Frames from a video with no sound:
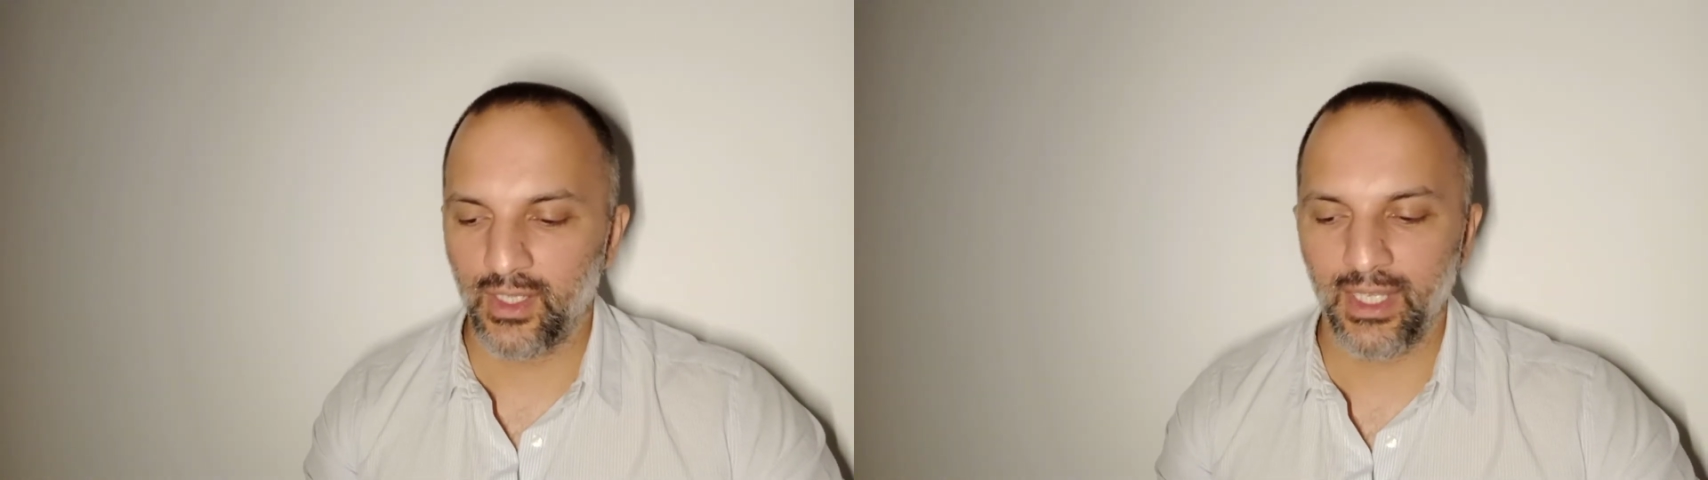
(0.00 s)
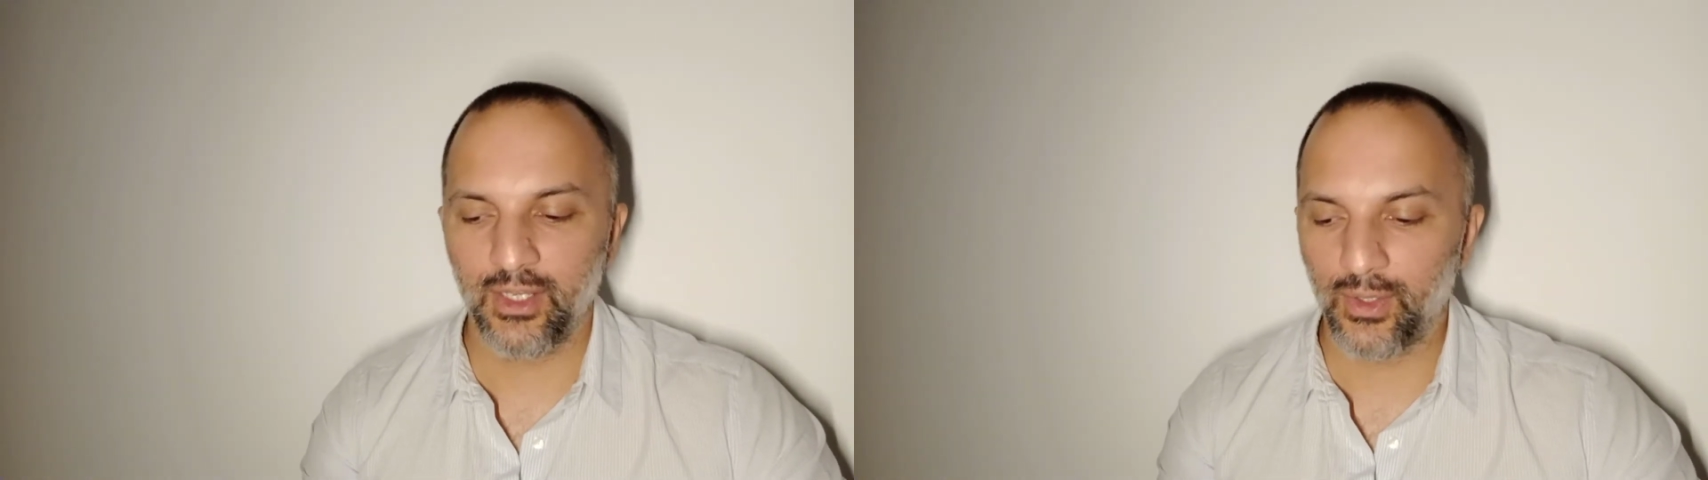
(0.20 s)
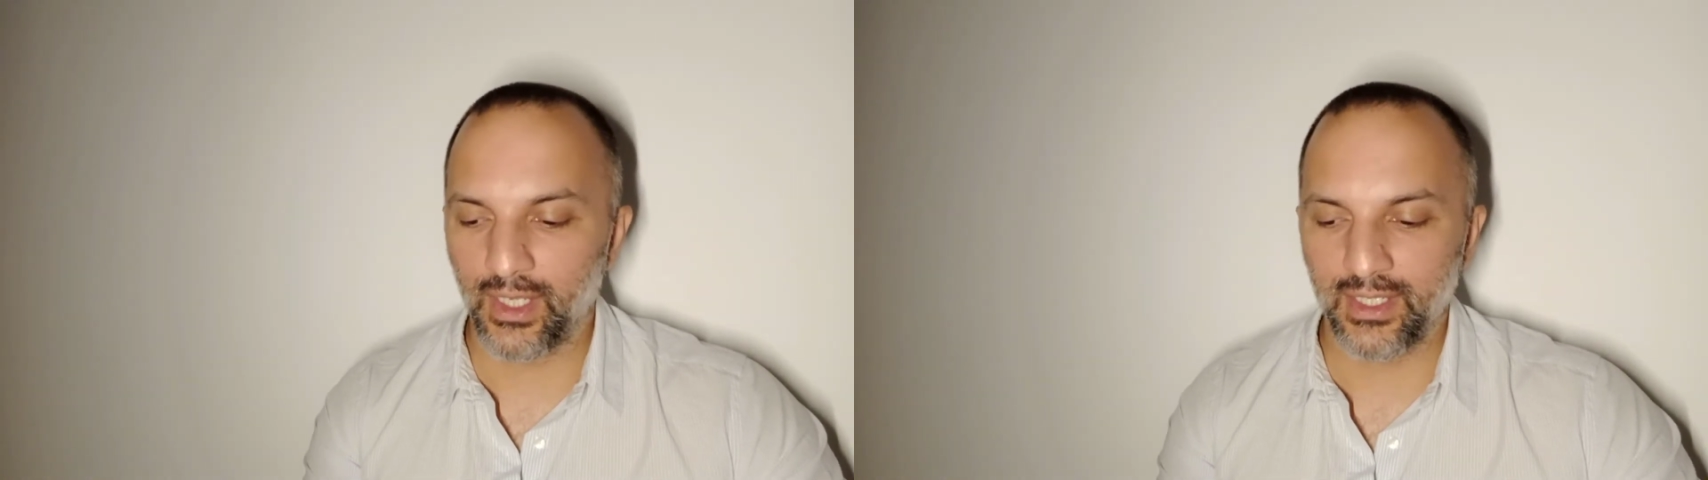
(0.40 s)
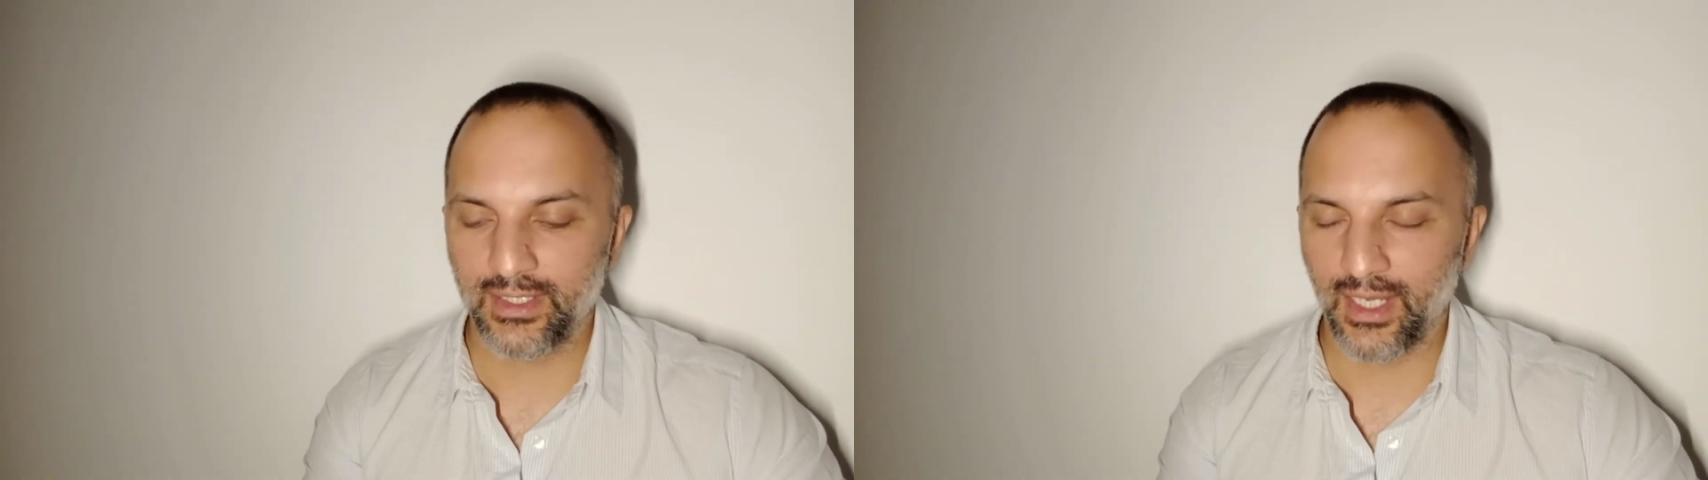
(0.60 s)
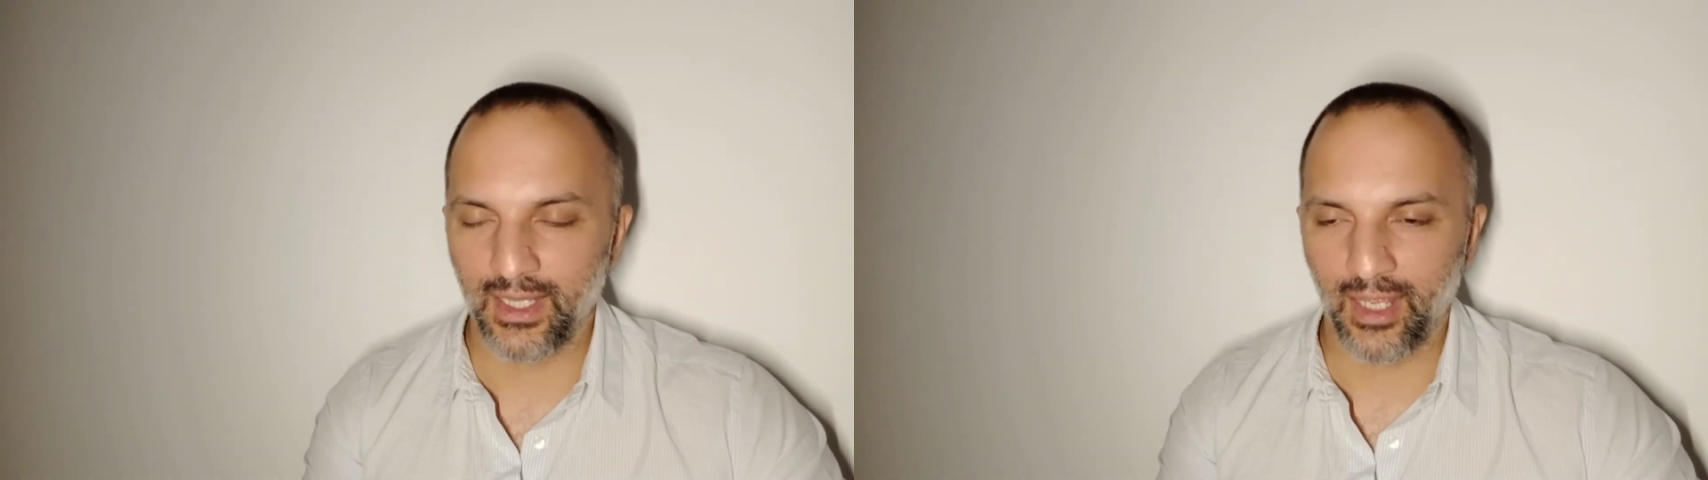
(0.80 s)
equally could
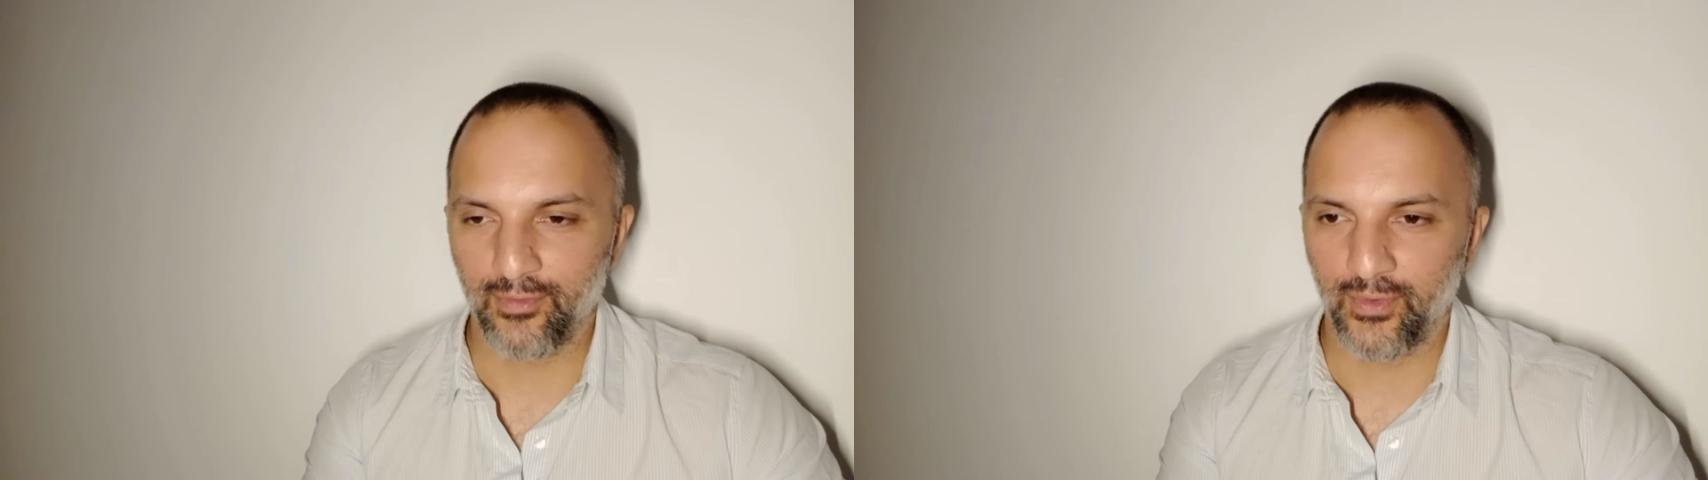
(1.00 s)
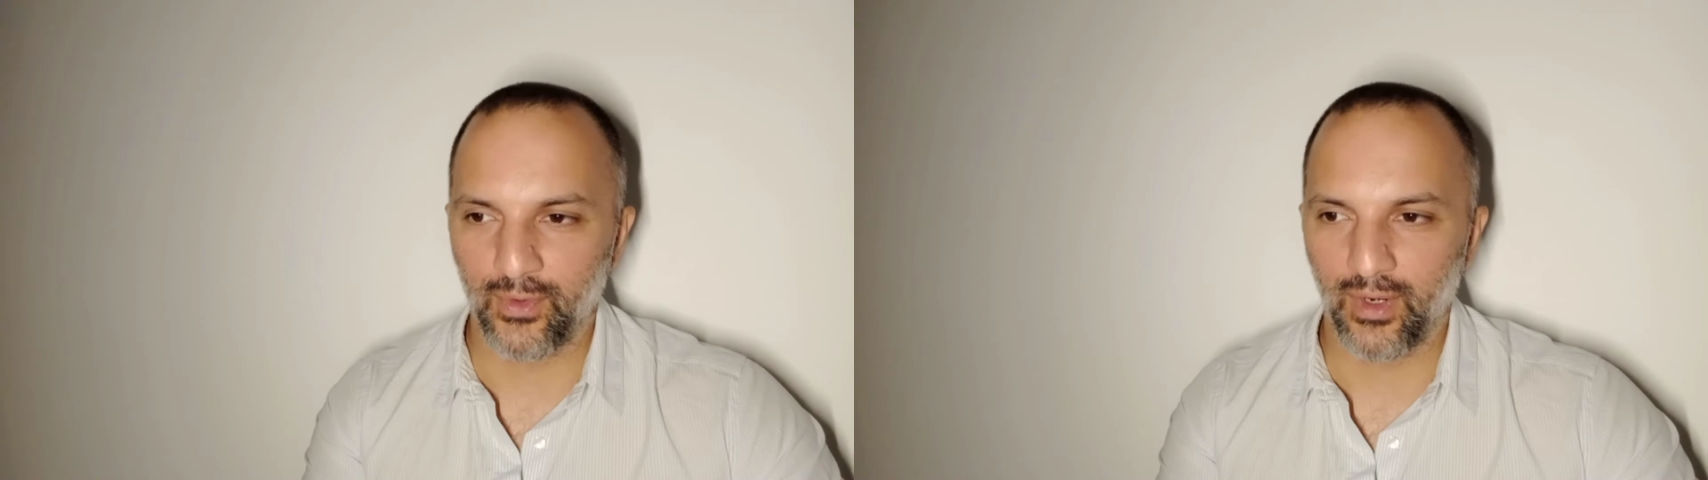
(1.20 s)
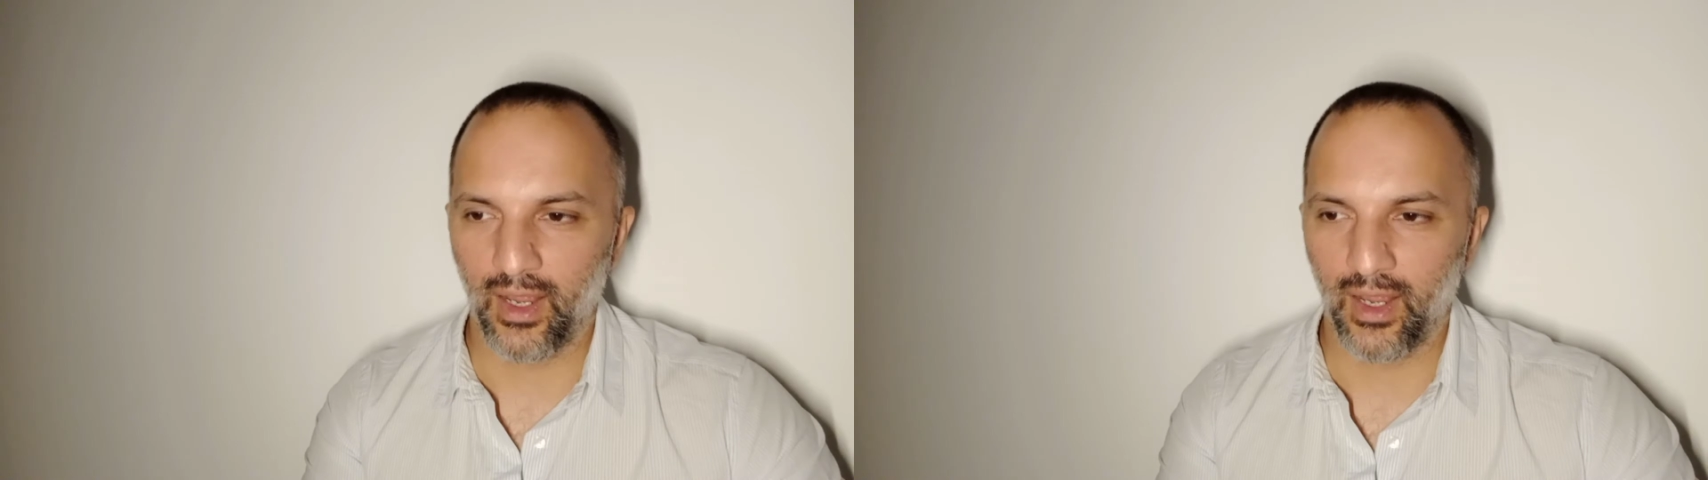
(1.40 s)
say that for